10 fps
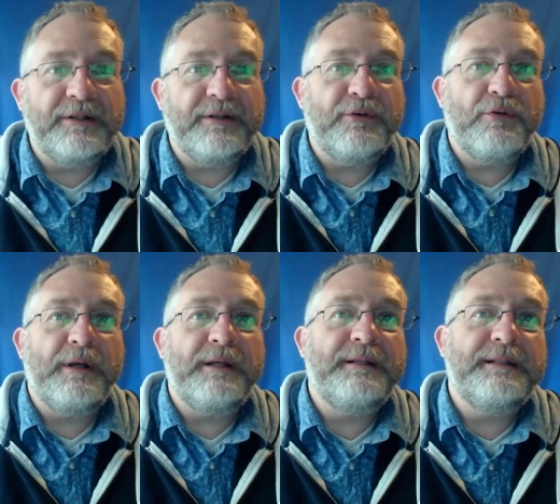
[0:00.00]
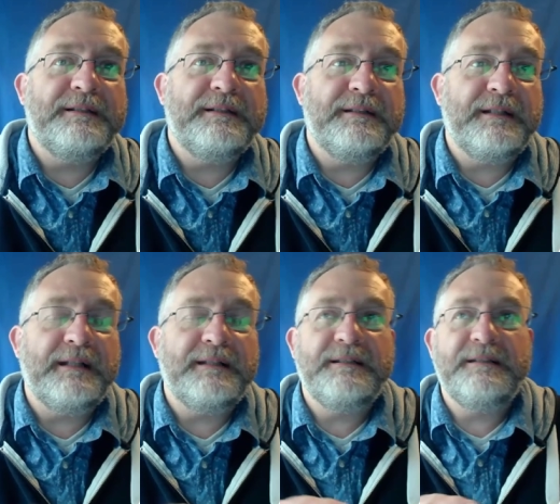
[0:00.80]
kind of create
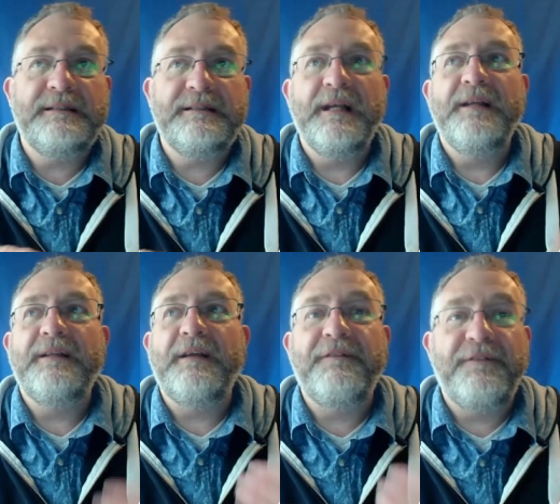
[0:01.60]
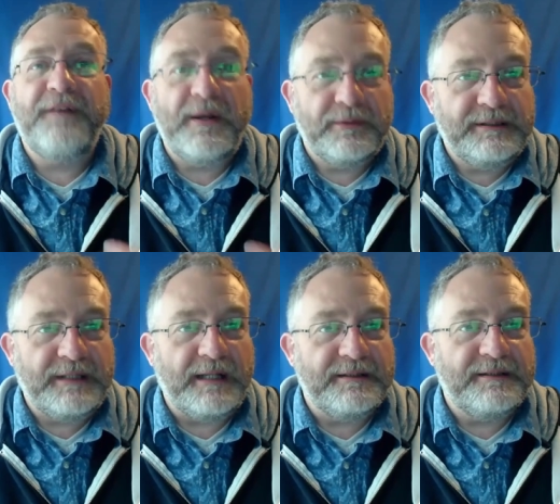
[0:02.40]
that felt
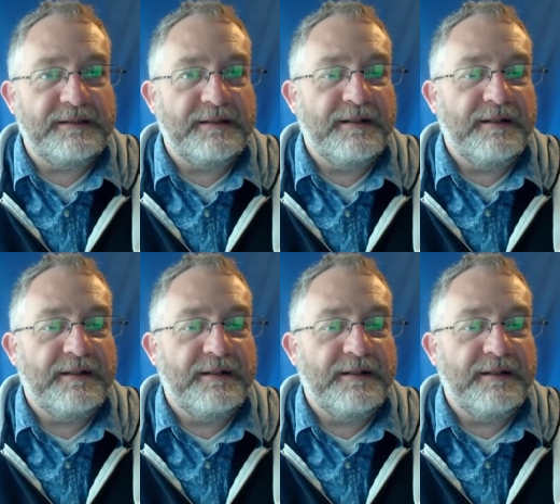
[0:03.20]
sense